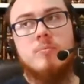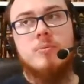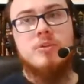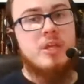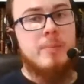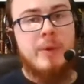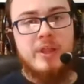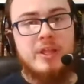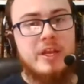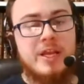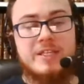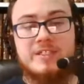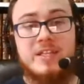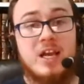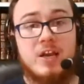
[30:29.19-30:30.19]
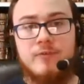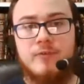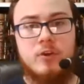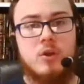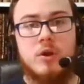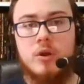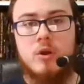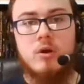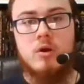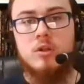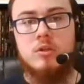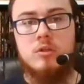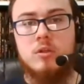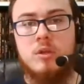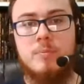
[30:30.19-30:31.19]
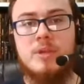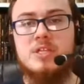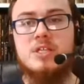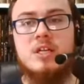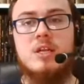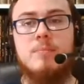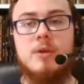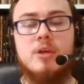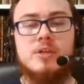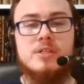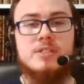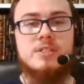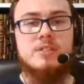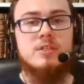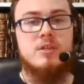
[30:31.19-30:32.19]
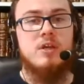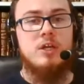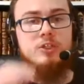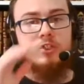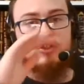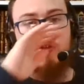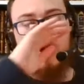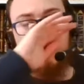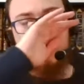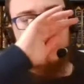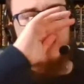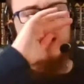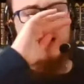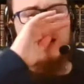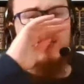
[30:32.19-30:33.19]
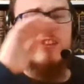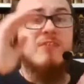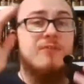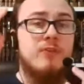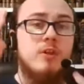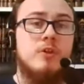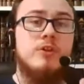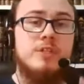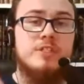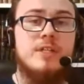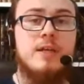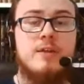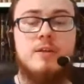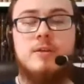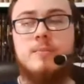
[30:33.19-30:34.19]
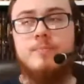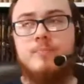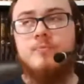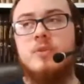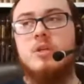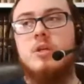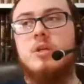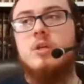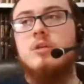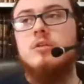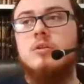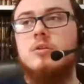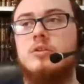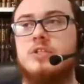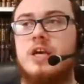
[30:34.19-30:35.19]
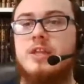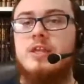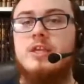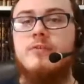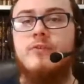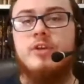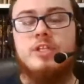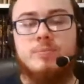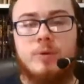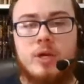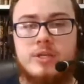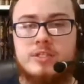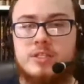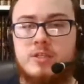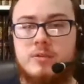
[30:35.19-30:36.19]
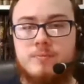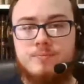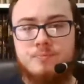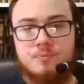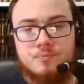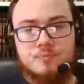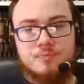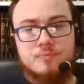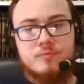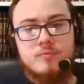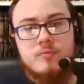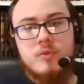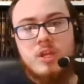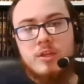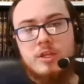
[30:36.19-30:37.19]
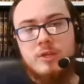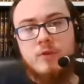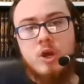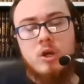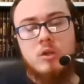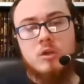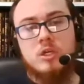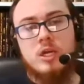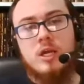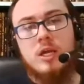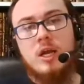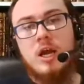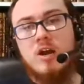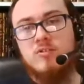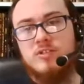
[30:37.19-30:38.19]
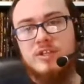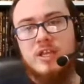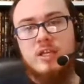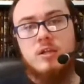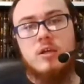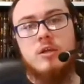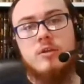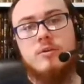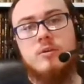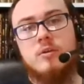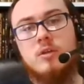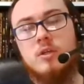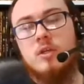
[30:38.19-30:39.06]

But then by the next day, I'd forgot it all immediately because I just crammed it in. I didn't fully understand it. So I think for each person, they've got to look at how do they learn